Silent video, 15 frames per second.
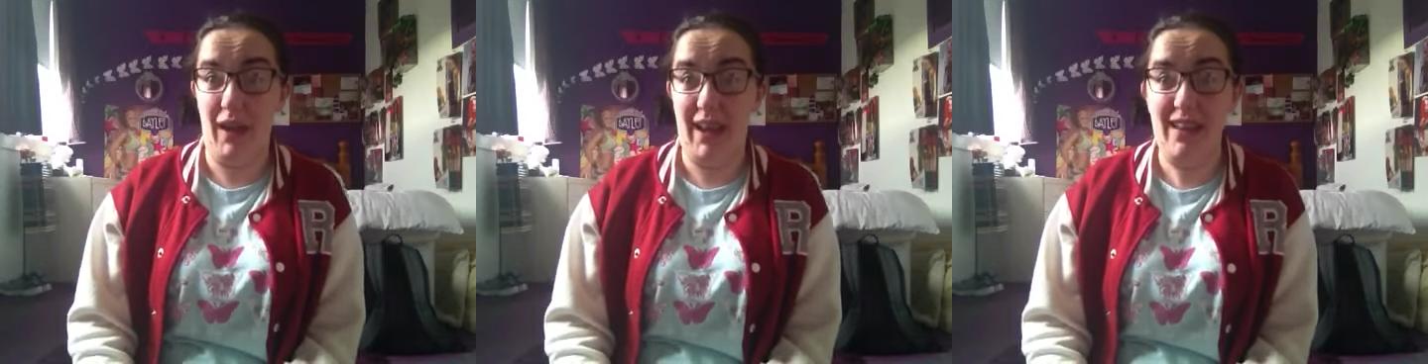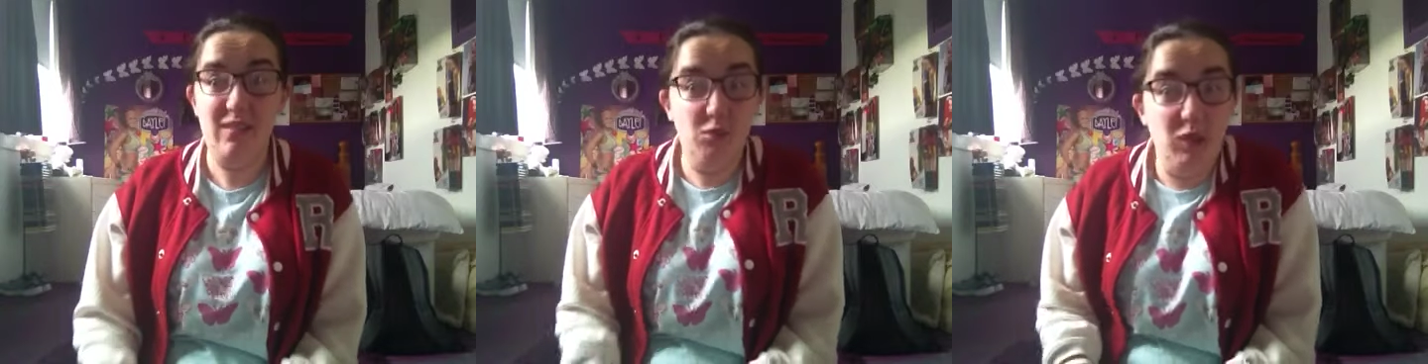
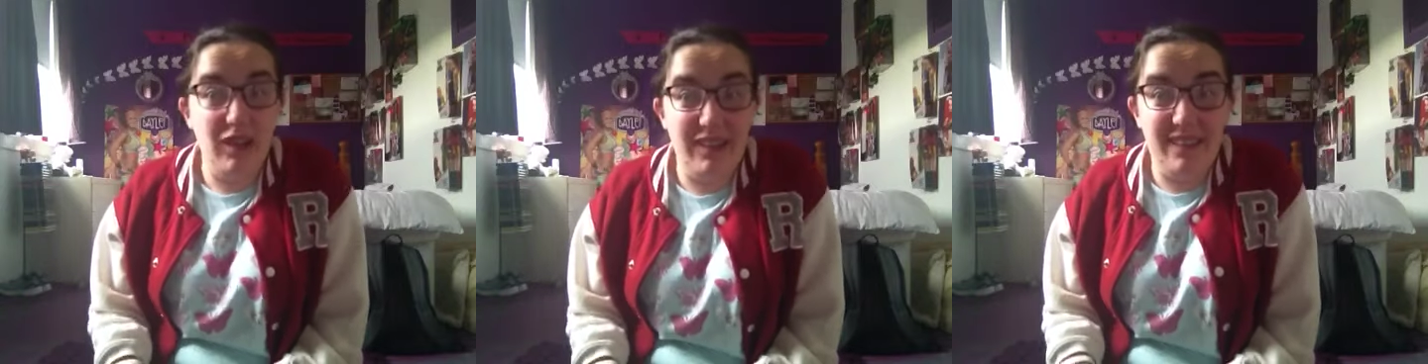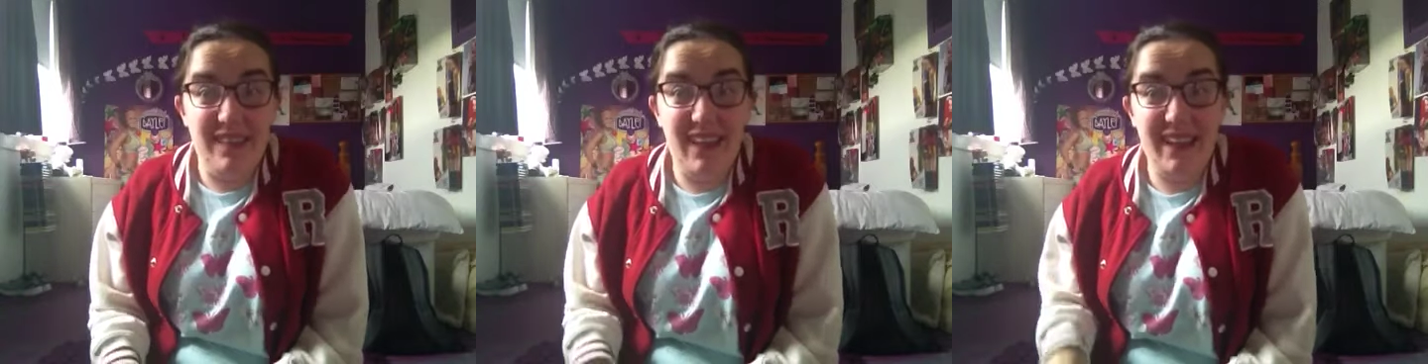angel going
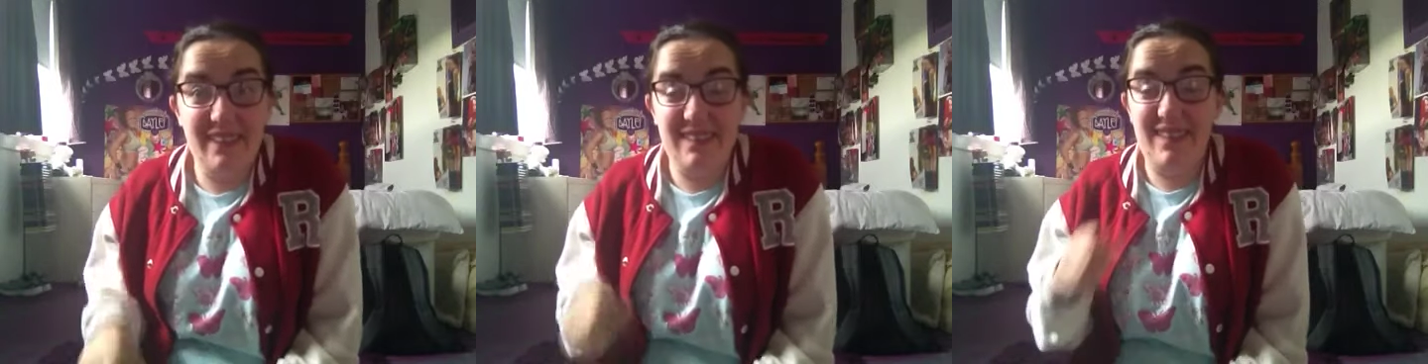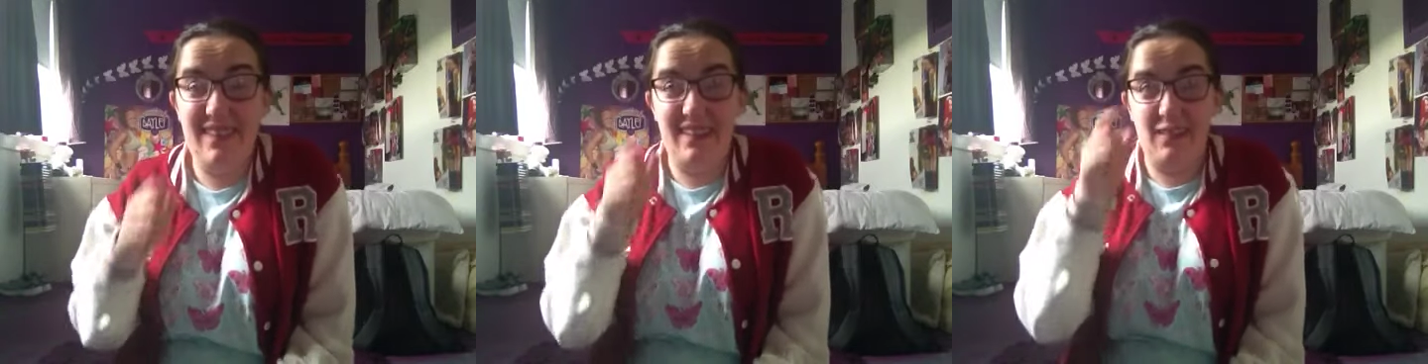to see in
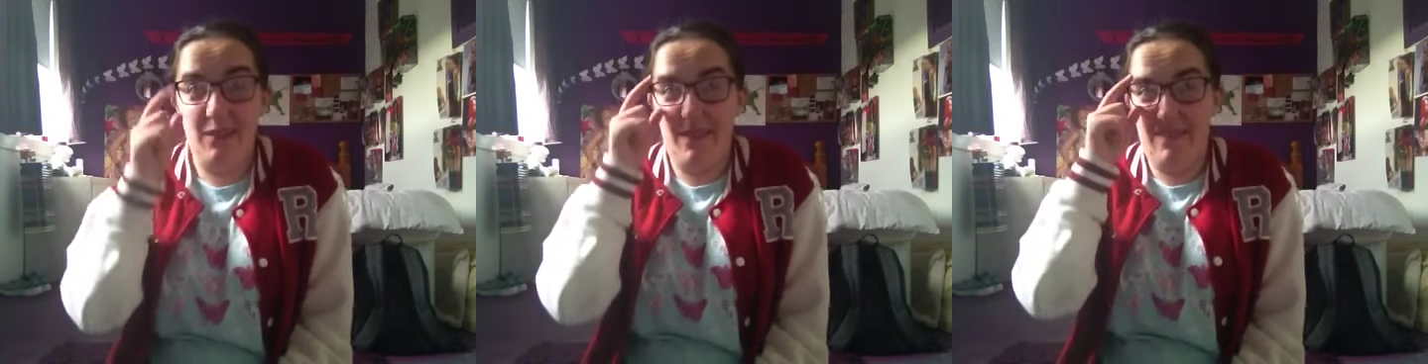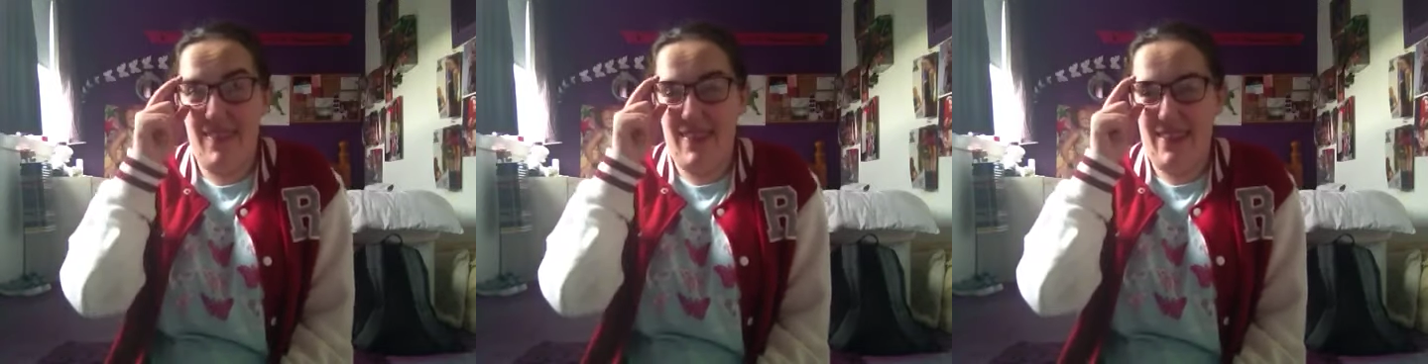season
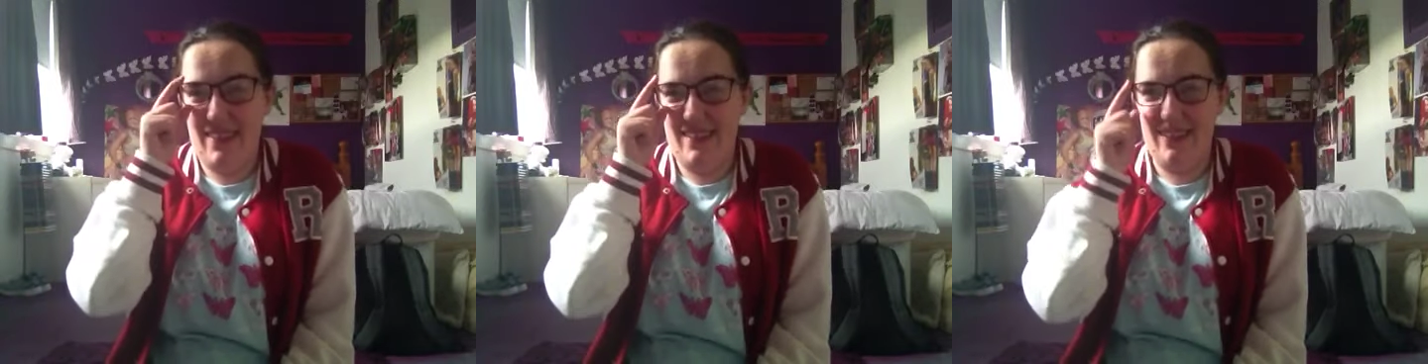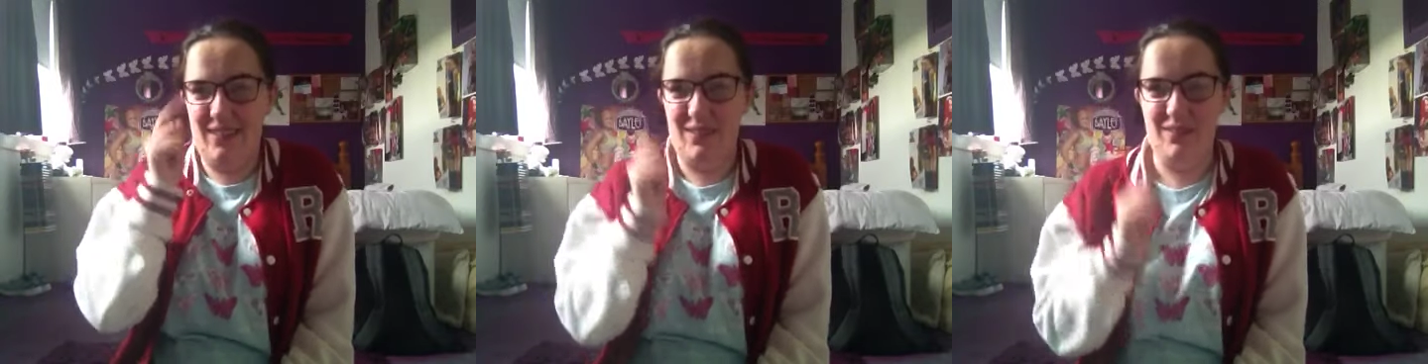
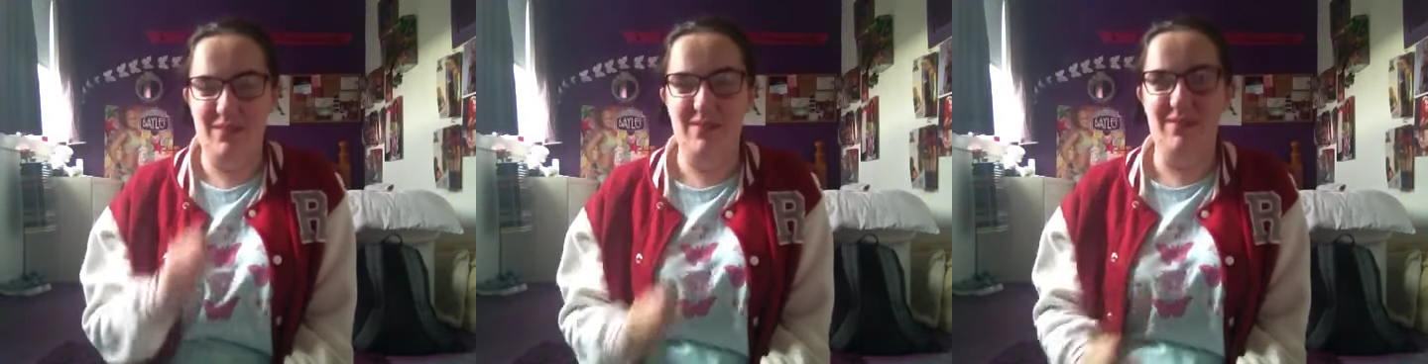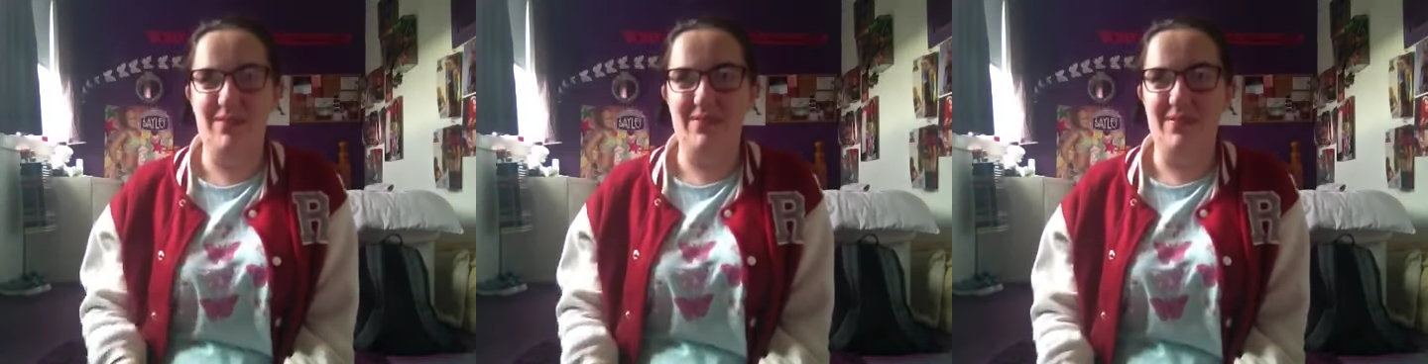
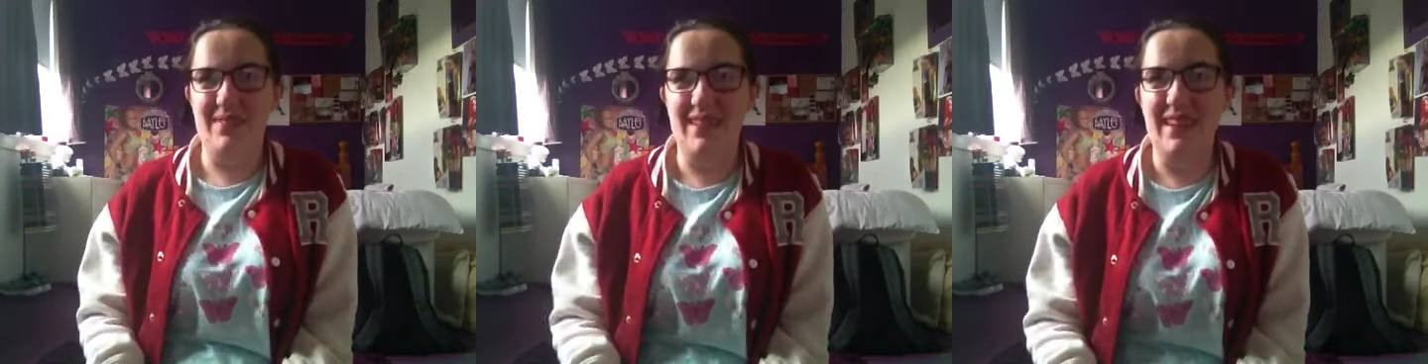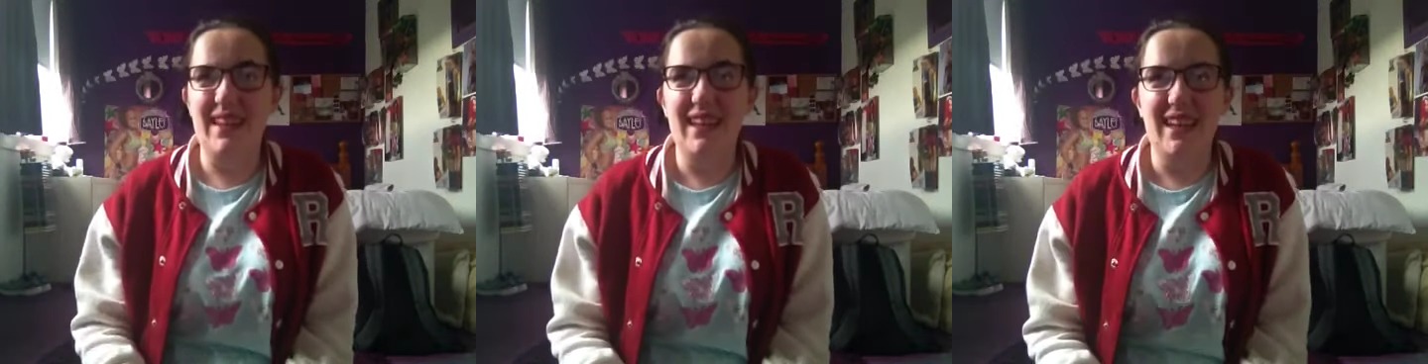eleven?
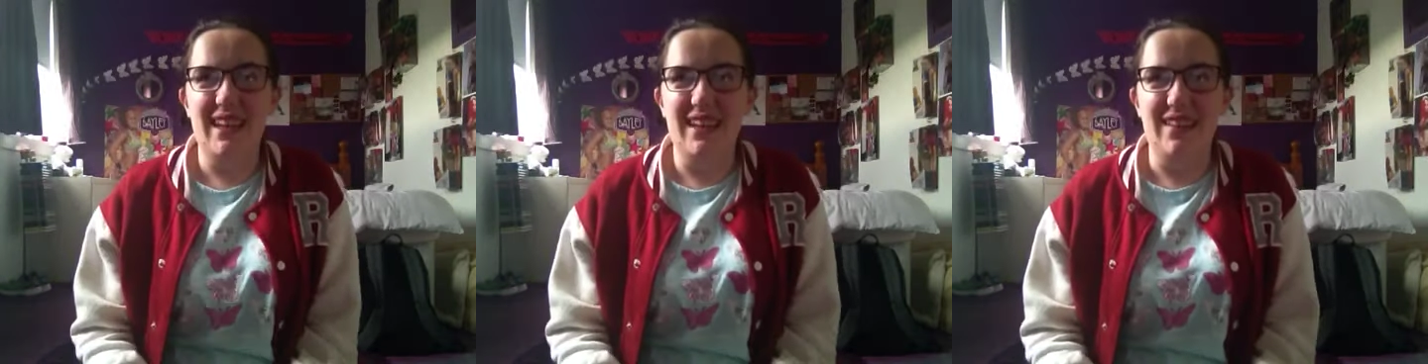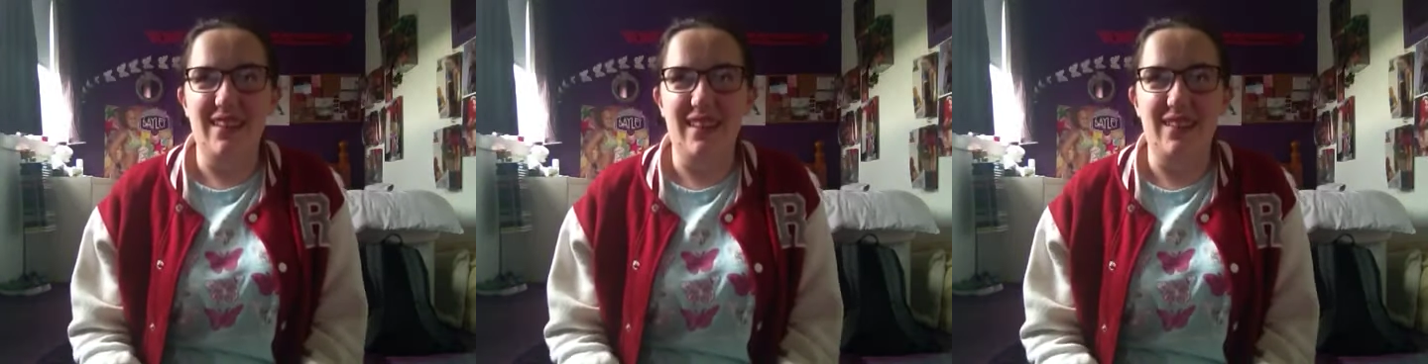
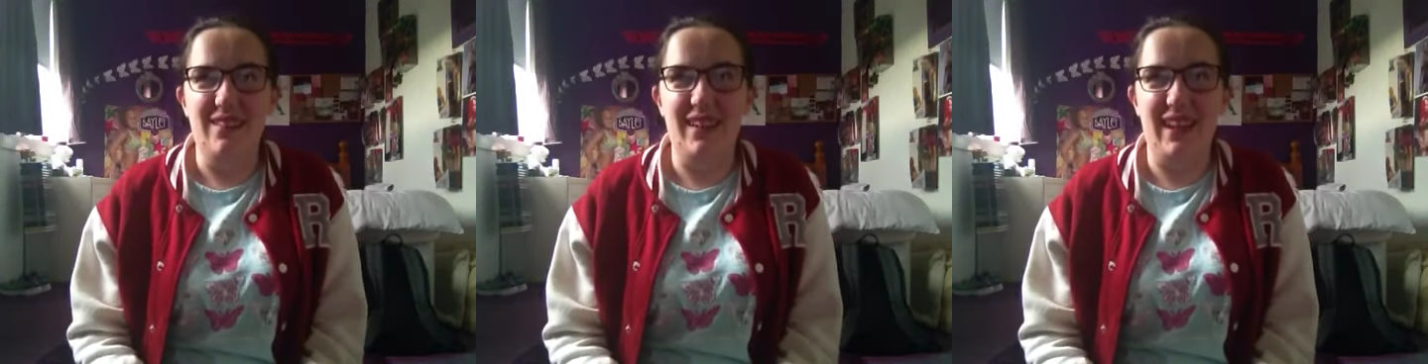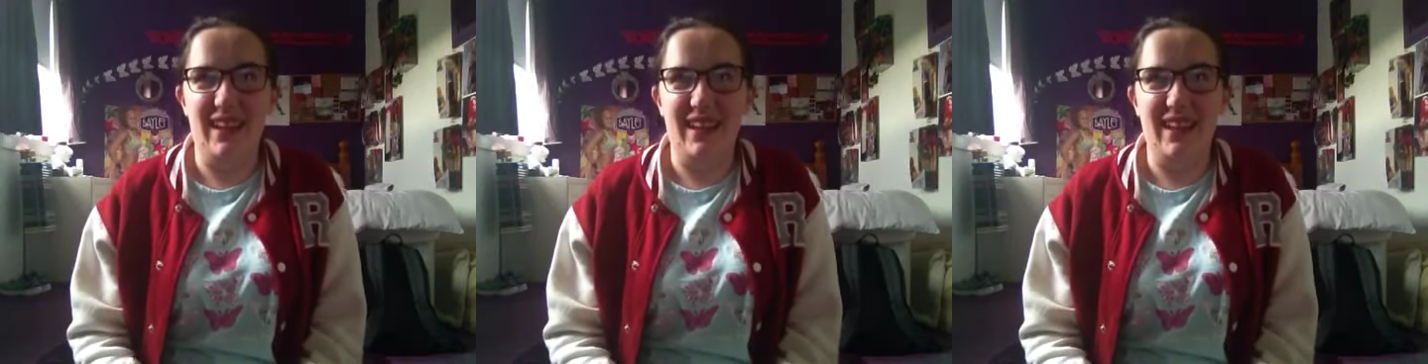Wait.